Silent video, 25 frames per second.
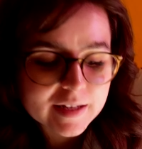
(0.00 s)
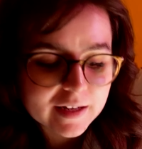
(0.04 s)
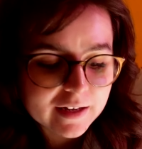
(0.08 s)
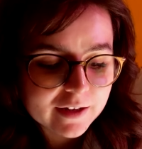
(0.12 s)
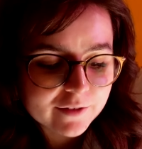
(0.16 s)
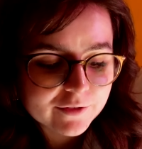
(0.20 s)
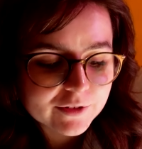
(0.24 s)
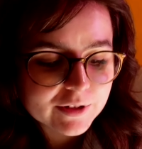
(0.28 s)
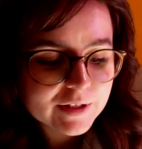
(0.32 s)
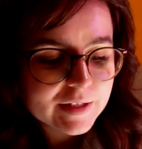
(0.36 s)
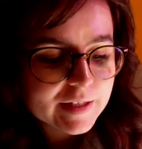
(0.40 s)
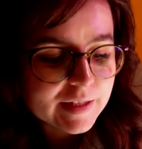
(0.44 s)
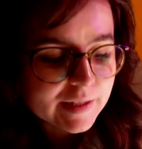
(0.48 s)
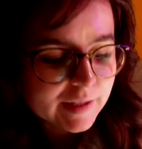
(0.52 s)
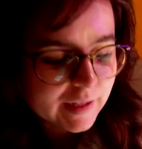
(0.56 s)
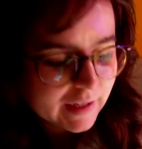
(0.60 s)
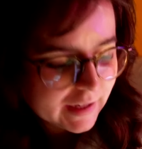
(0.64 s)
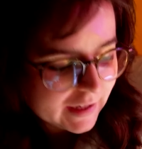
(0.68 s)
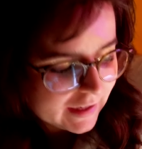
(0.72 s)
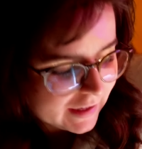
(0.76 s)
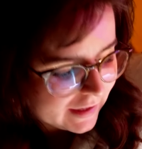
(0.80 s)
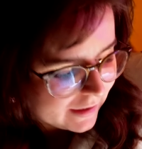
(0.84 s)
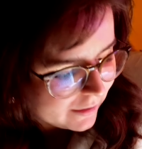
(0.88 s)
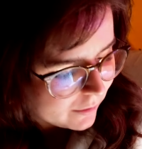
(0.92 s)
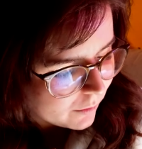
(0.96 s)
to lovers.
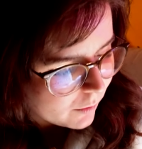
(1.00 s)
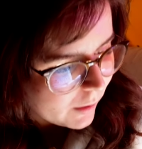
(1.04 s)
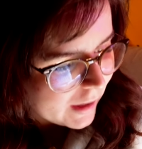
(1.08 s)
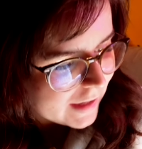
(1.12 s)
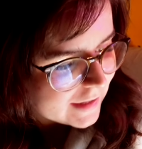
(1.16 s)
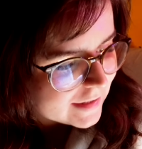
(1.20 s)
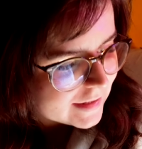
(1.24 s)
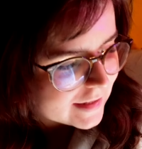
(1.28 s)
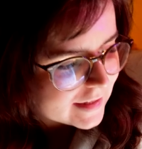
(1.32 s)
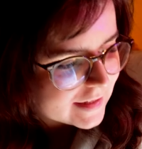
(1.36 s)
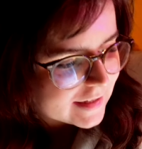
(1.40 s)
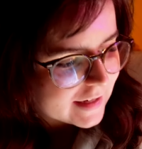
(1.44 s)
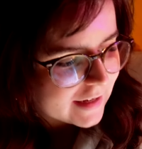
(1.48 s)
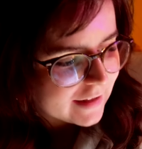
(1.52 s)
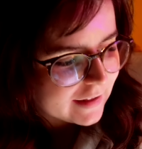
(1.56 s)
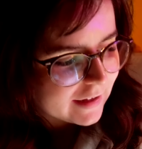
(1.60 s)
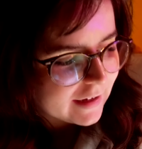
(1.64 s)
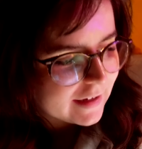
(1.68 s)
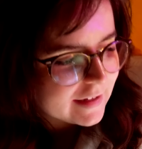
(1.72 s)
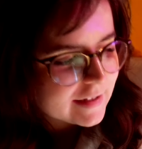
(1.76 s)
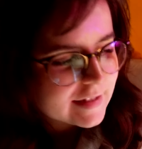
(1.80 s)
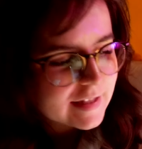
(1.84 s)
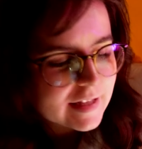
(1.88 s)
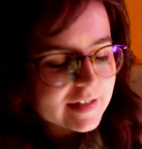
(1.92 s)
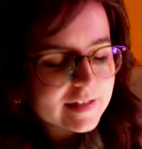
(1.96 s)
Where does it say
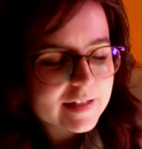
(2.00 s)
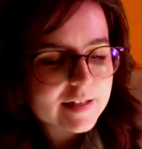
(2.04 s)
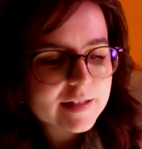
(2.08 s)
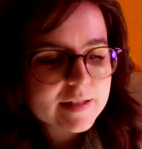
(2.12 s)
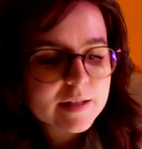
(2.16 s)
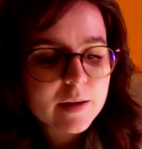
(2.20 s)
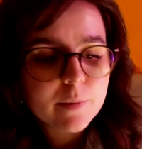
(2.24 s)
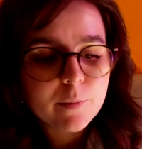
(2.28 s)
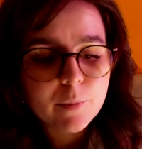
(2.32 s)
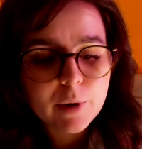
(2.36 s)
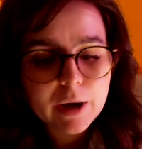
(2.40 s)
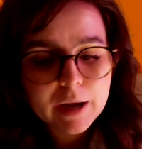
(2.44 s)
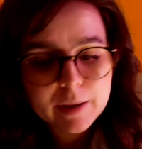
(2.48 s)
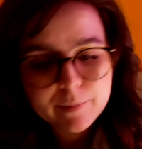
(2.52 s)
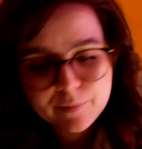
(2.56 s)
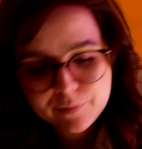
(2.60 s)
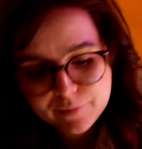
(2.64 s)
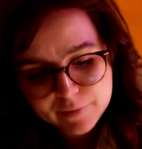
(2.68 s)
that? It says it somewhere